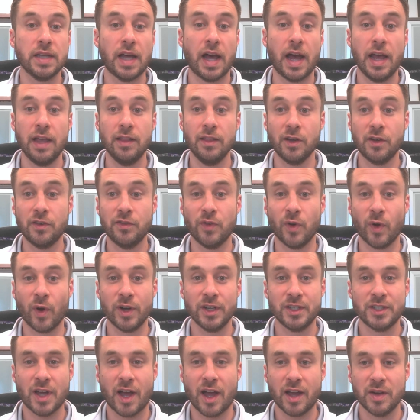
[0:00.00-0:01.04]
I look forward to
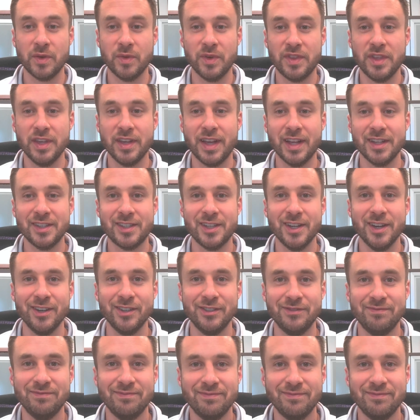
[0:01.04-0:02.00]
talking with you again soon.